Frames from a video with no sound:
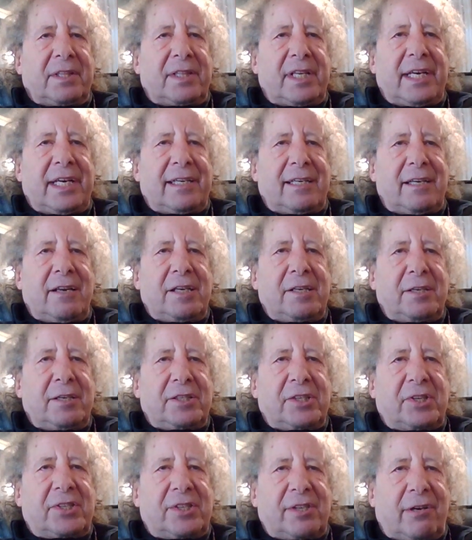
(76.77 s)
that
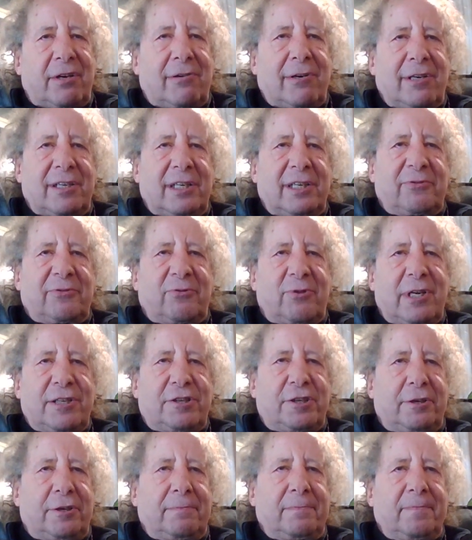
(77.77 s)
start of
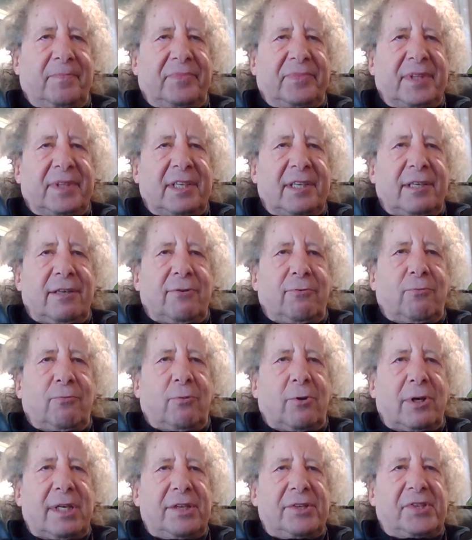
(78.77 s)
Russia,
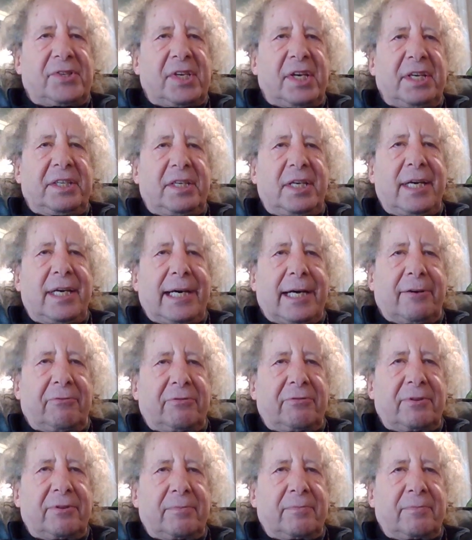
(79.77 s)
was Kiev.